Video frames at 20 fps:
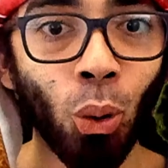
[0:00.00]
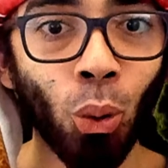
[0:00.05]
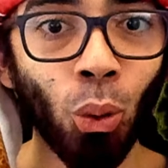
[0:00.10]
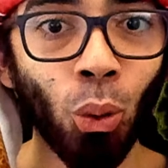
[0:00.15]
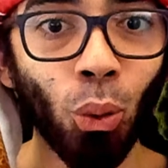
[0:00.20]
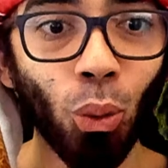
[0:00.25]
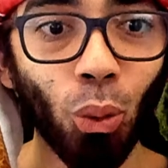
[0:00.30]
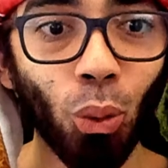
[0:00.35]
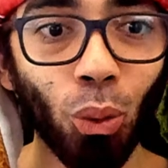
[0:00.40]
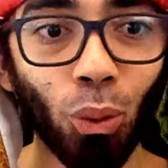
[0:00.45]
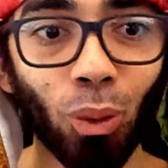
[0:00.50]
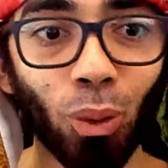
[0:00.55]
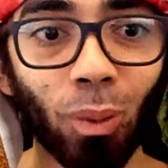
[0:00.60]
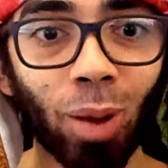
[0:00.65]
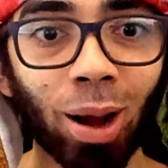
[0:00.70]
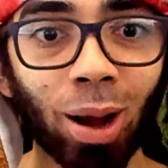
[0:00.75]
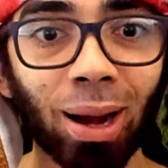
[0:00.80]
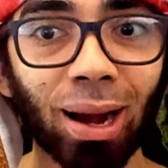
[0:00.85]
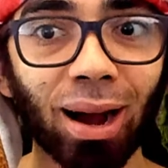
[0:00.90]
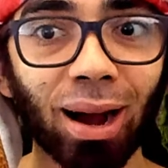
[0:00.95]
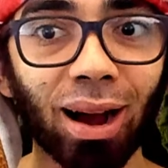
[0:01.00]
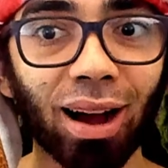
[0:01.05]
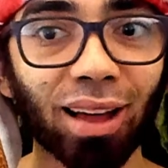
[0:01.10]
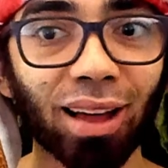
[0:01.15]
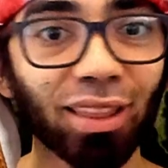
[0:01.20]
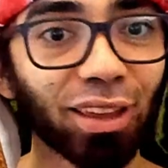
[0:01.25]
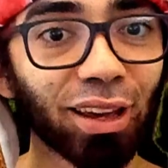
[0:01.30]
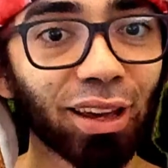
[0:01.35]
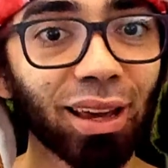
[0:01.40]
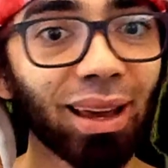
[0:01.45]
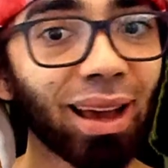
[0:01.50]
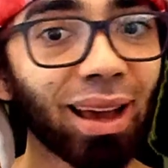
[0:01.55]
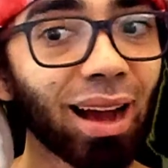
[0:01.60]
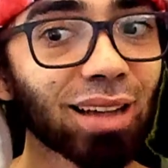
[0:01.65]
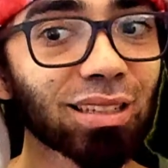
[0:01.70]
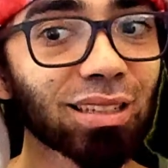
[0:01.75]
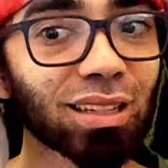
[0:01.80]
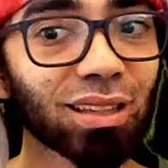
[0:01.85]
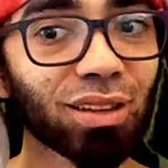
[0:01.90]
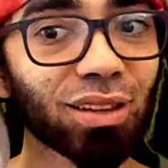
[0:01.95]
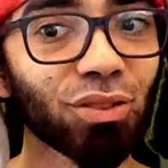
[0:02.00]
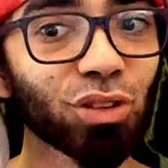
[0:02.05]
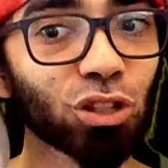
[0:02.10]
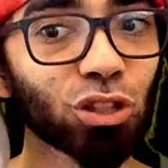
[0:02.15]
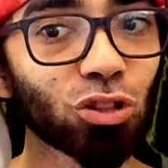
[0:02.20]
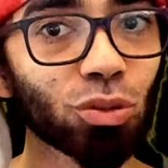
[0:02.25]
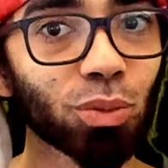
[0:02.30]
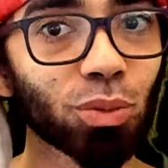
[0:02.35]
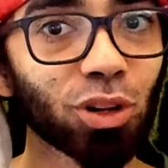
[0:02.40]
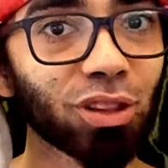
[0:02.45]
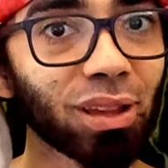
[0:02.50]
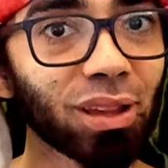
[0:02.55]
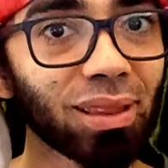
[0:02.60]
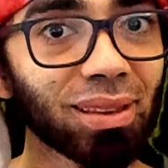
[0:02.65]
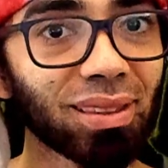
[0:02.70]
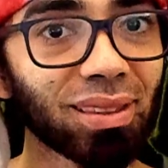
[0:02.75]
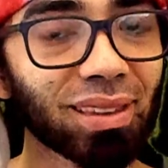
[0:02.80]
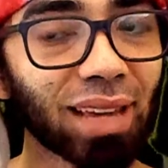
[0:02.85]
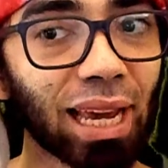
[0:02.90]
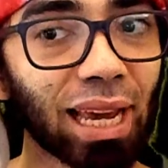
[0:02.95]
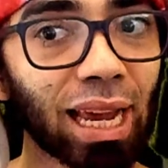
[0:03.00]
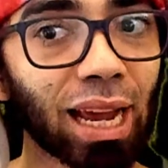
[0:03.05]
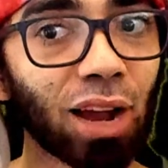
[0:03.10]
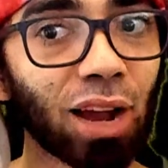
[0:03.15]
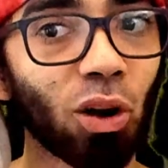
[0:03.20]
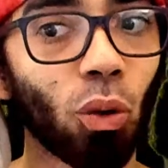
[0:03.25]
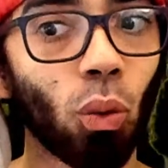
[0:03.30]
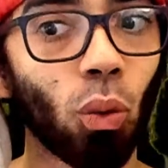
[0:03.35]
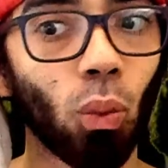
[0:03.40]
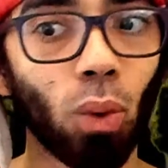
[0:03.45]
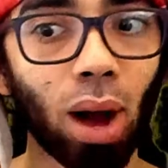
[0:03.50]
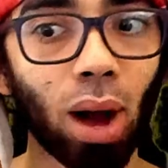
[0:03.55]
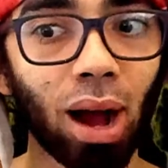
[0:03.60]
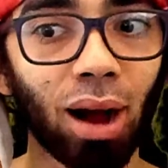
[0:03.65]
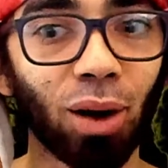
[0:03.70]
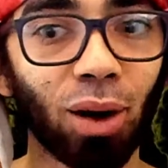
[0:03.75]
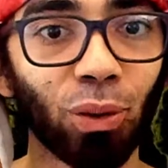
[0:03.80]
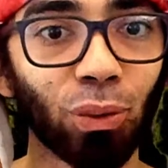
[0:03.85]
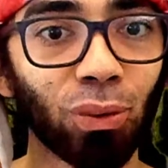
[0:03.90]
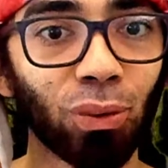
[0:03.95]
Oh! And he hasn't even summoned anything. Wow.